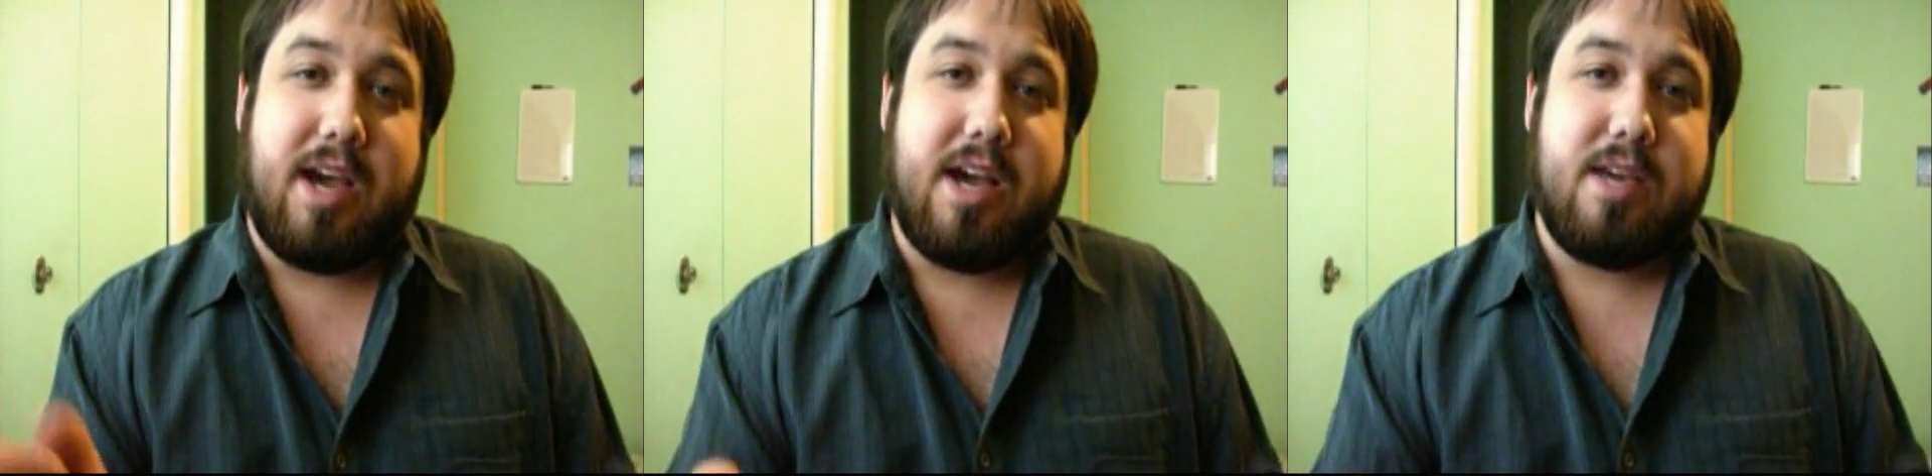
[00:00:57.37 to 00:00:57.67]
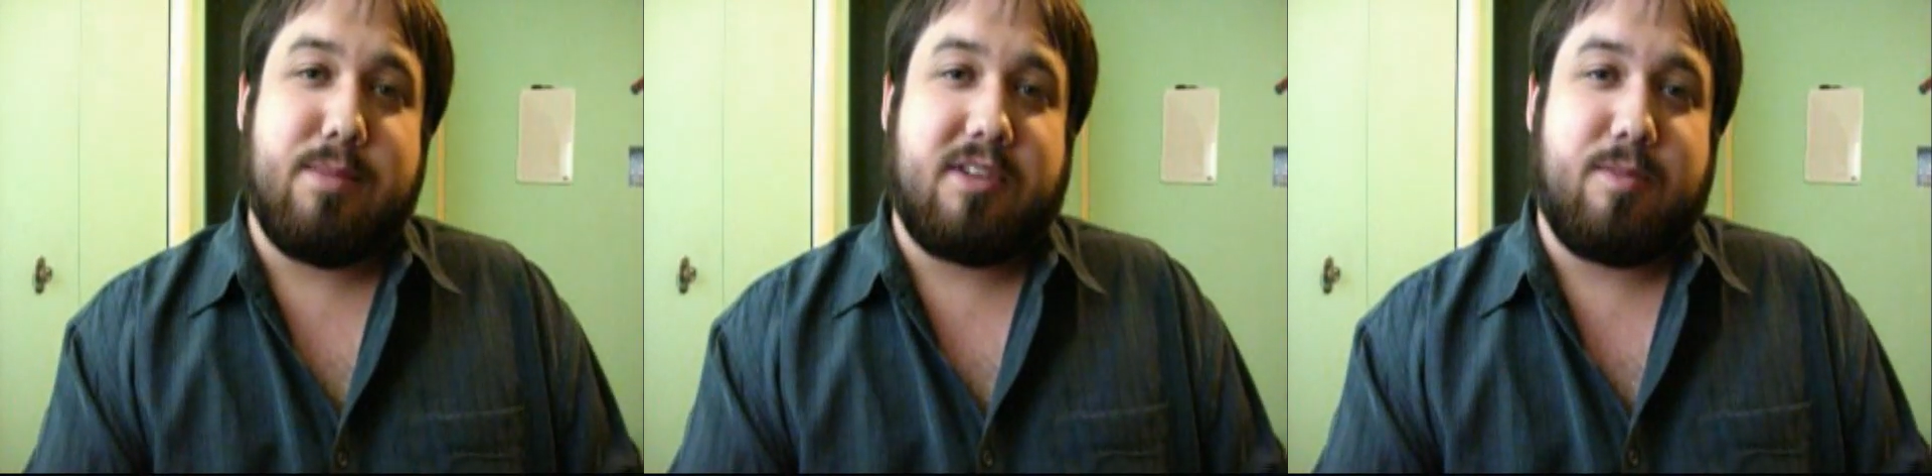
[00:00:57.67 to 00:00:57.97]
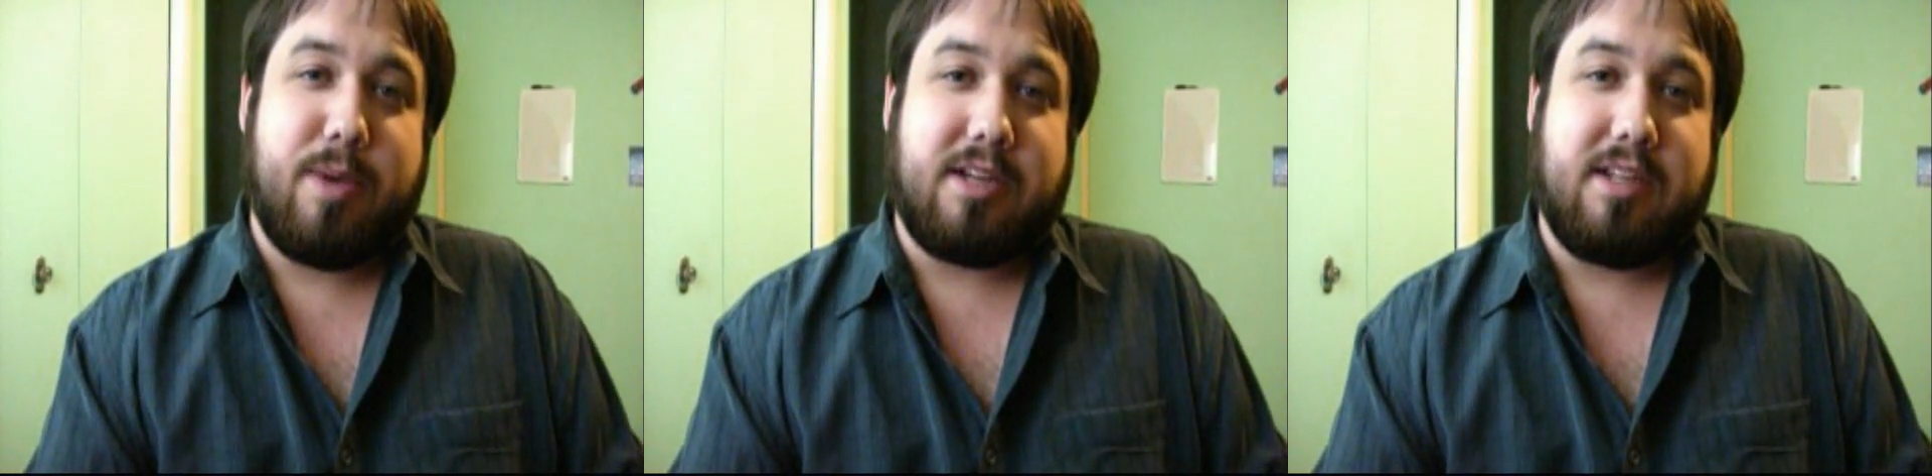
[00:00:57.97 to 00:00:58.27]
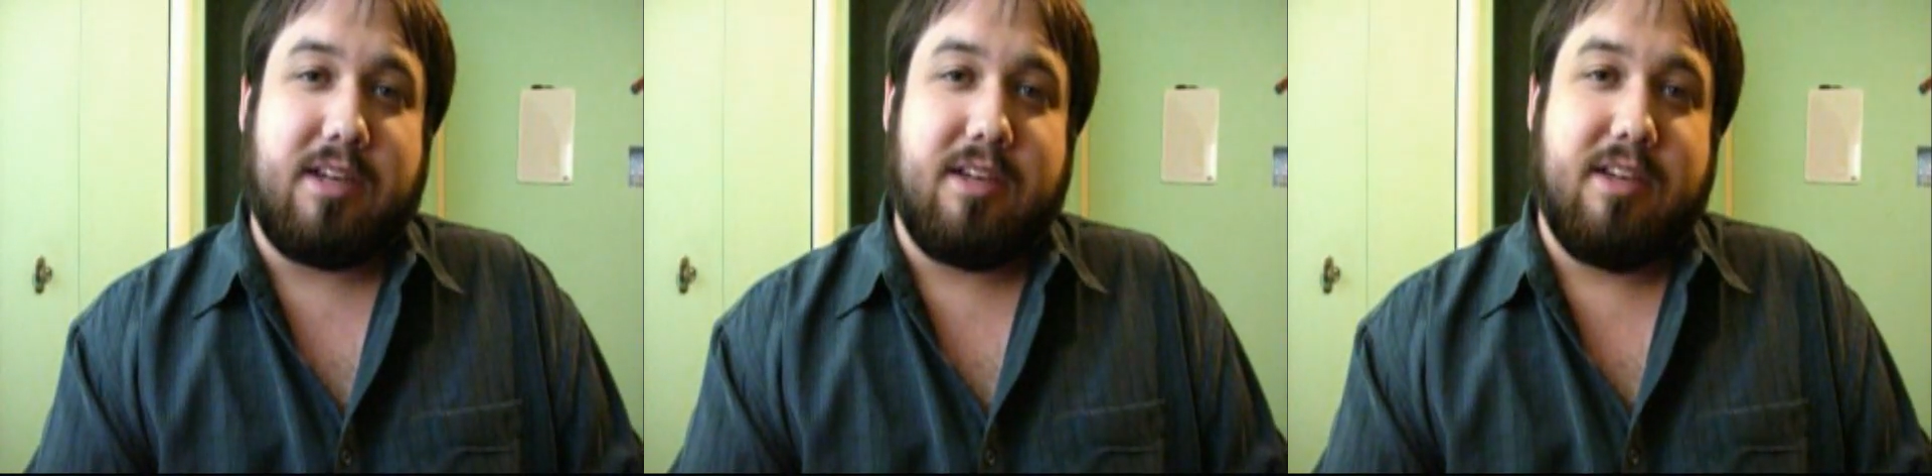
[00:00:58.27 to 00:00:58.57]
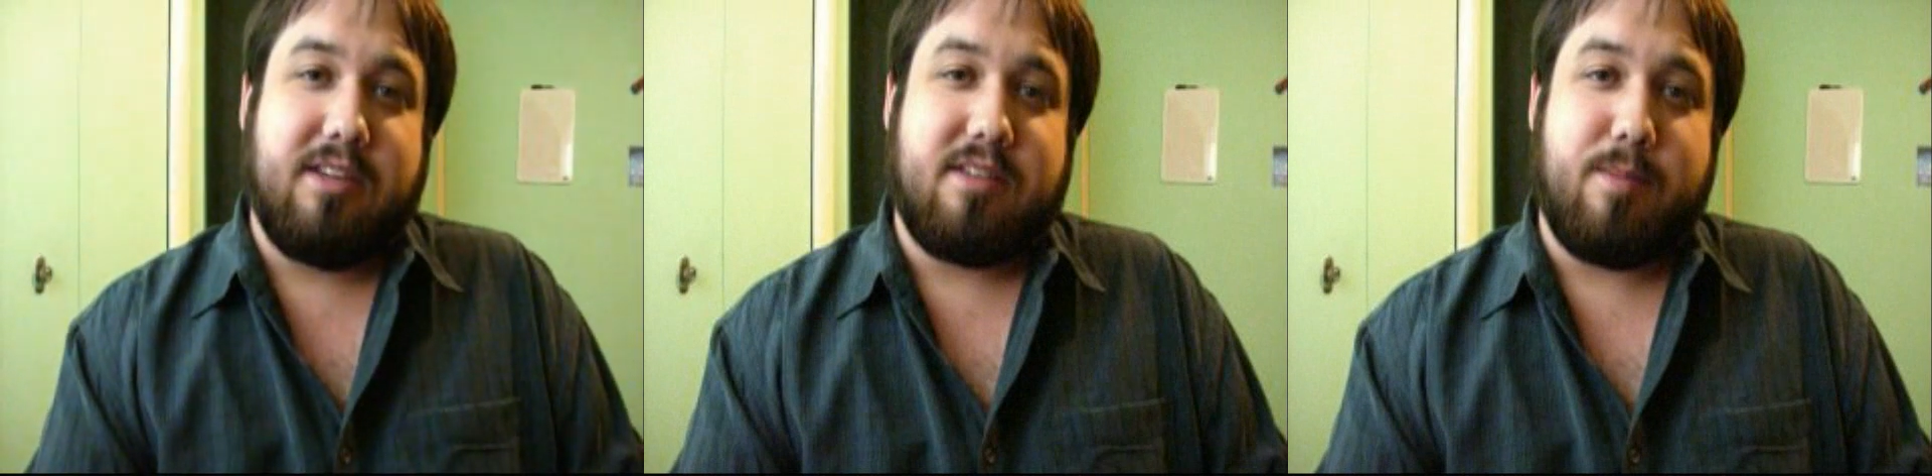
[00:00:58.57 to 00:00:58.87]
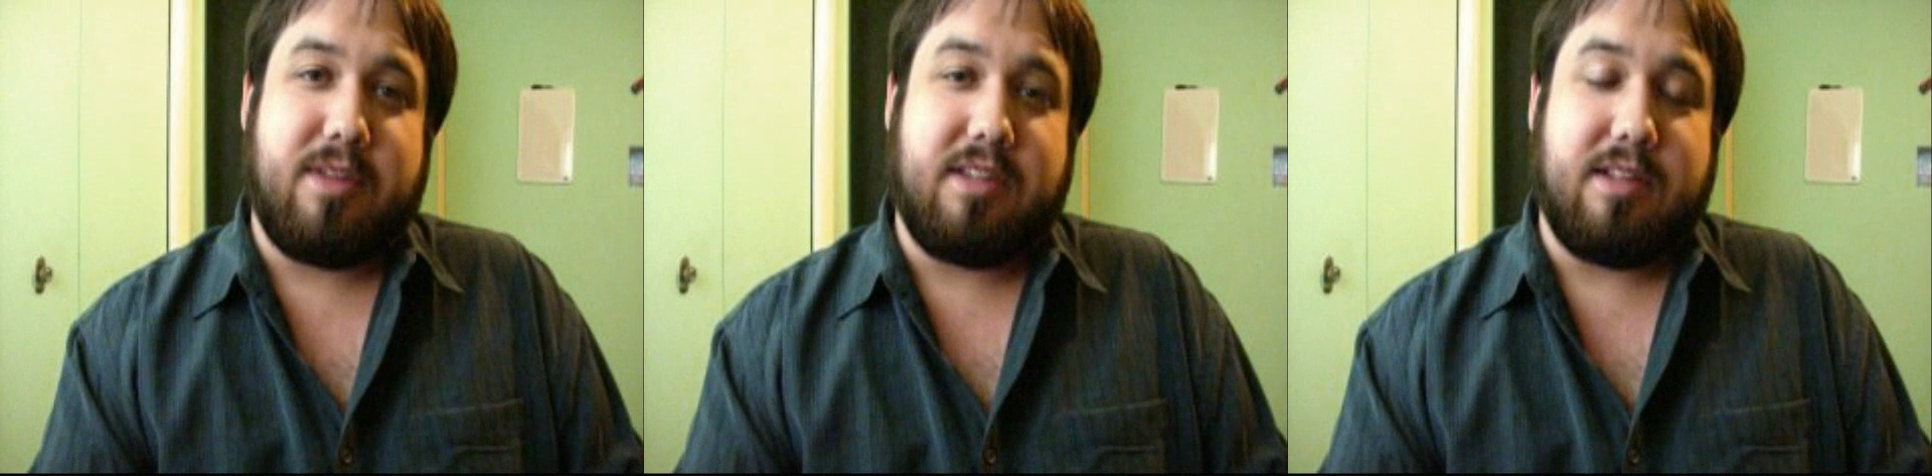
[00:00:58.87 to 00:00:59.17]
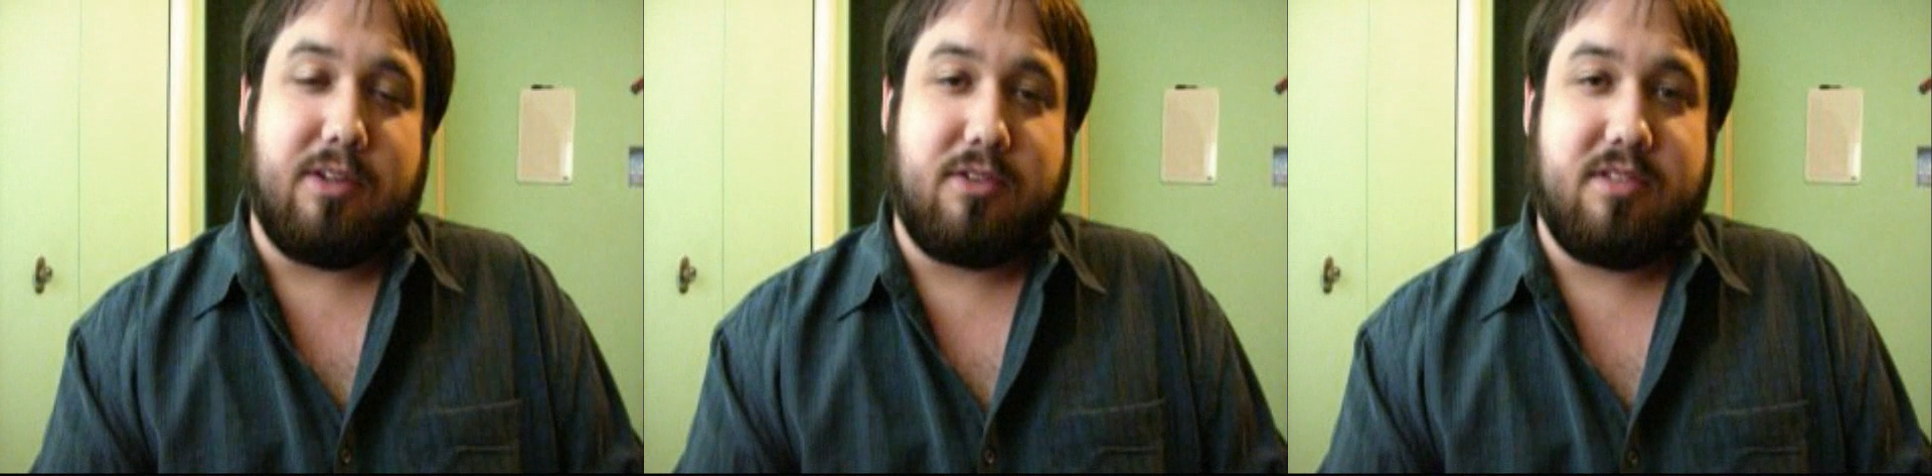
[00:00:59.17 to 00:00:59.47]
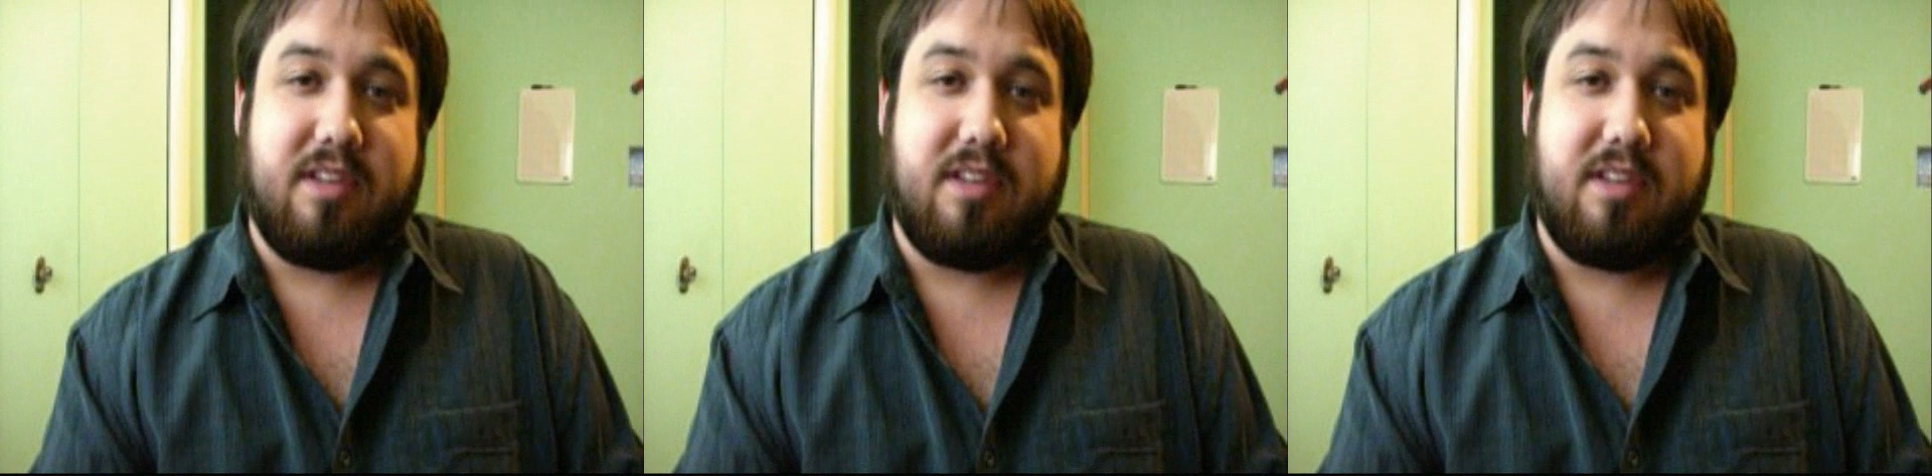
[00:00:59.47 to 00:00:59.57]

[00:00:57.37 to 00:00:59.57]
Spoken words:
I am expecting something that looks